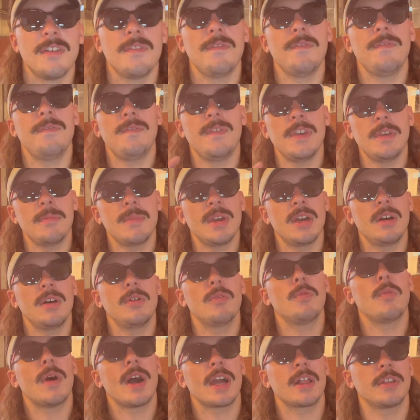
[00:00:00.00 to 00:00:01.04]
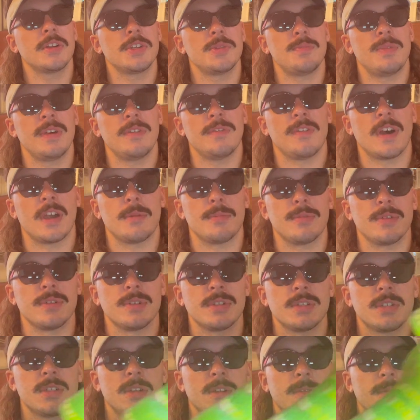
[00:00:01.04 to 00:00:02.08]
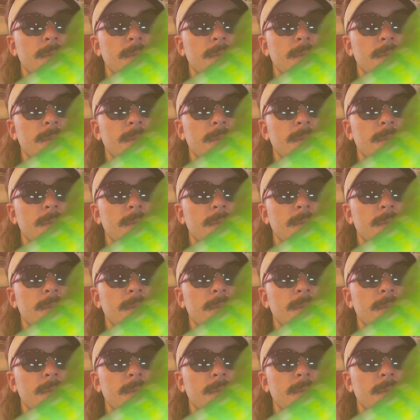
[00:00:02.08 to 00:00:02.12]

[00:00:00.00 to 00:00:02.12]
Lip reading: Female Waglers Pit Vipers,